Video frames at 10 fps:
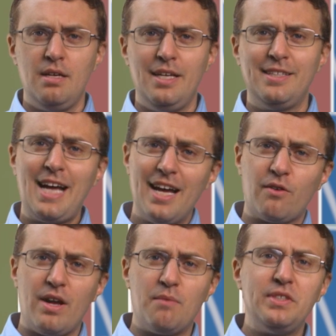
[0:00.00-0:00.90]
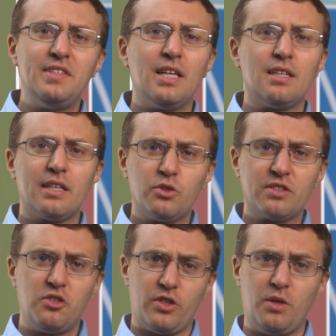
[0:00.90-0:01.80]
In the diagram, we see an electric
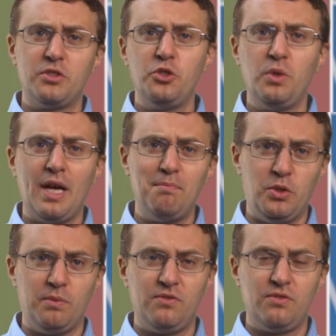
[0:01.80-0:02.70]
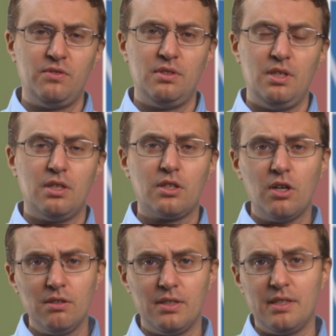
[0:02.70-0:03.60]
circuit with two light bulbs.
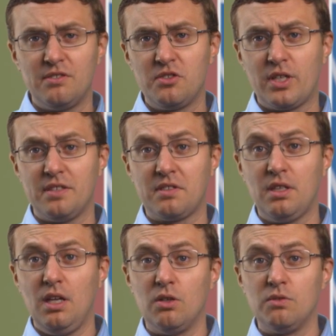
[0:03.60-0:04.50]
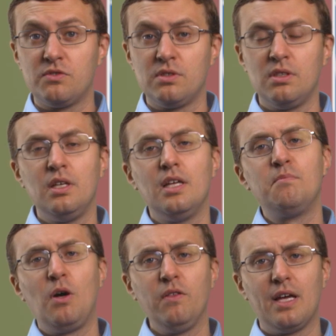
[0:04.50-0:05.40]
Currently, the circuit is closed,
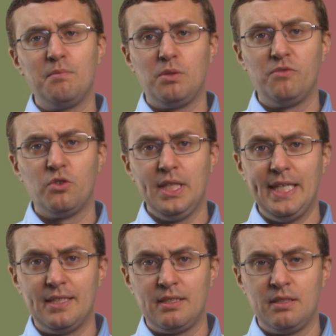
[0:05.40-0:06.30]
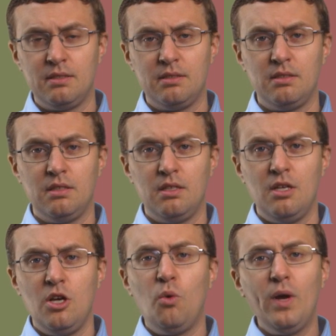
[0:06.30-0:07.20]
and both light bulbs are lit.
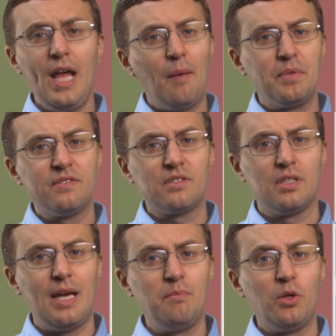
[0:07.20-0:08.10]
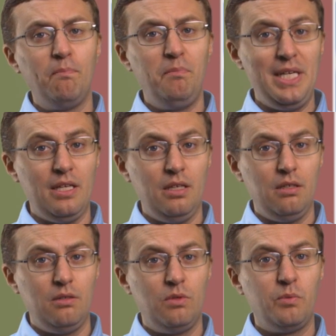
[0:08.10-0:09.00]
What happens to light bulb B
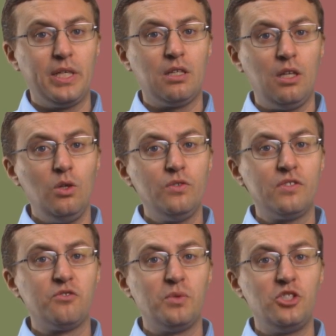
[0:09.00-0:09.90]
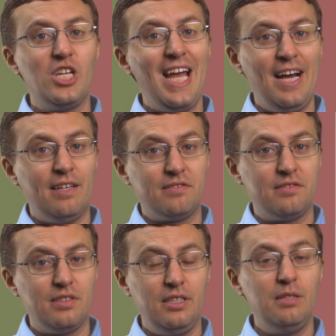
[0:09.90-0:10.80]
when we close the switch
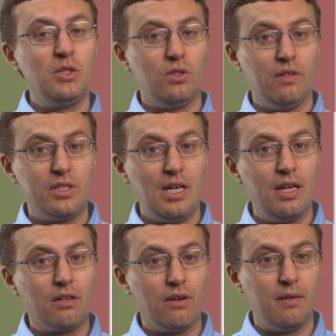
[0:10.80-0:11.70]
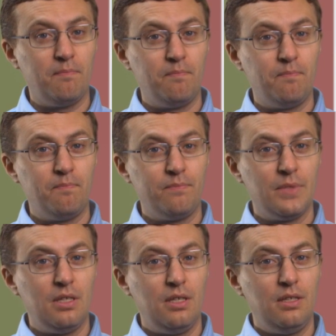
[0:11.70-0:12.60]
S in the middle of the diagram?
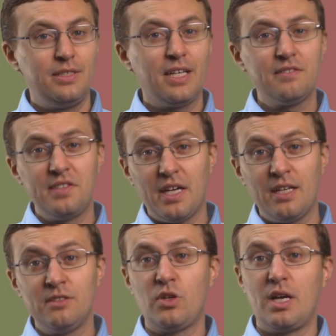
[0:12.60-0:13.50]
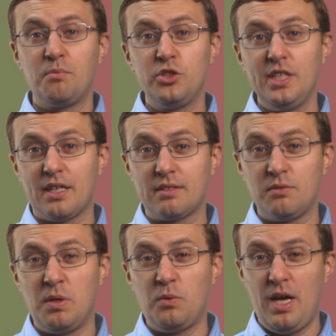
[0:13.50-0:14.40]
Take a second and try to predict
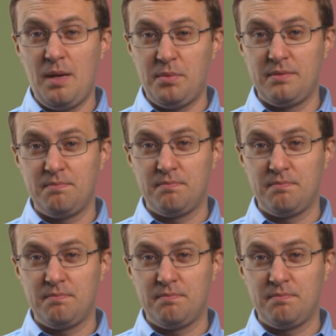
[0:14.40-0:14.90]
what will happen.